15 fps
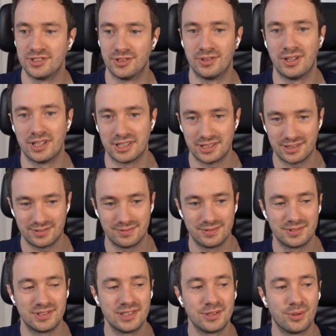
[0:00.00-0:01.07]
no like
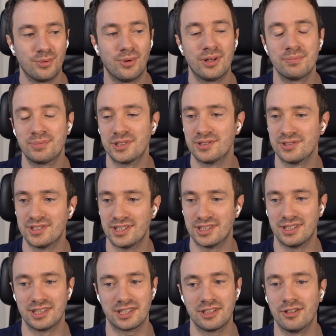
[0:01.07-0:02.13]
single one because there are
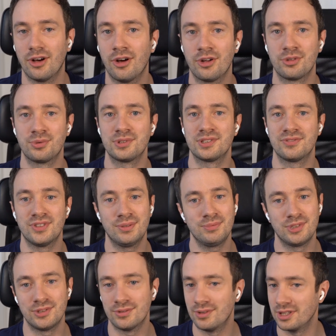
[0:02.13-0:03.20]
like hundreds of them,
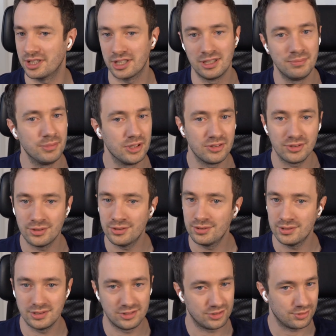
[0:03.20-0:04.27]
like
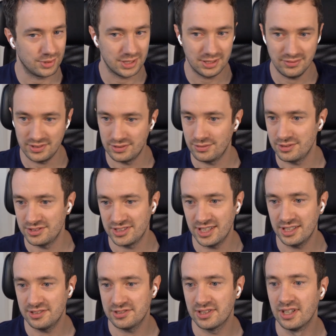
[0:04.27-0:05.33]
Elementor and Thrive and all these
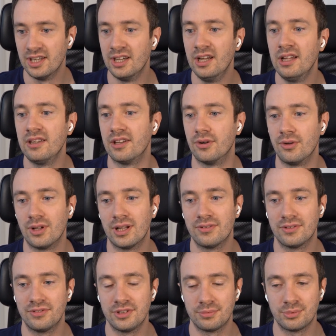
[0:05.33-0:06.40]
guys. They all have
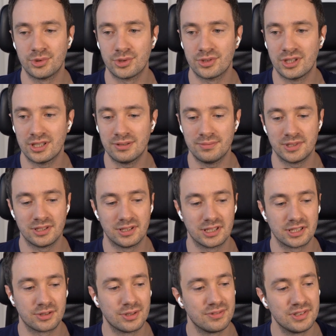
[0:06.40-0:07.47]
affiliate program and
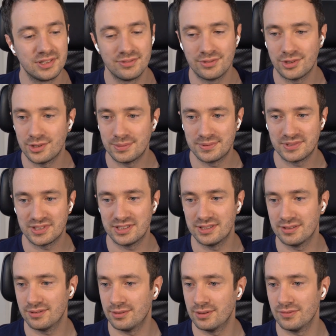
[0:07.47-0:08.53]
like Gravity Forms
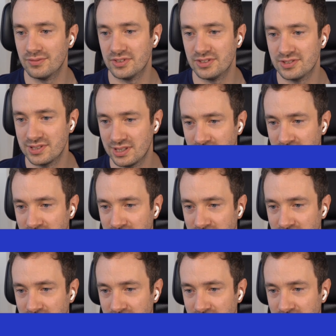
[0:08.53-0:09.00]
and all of this.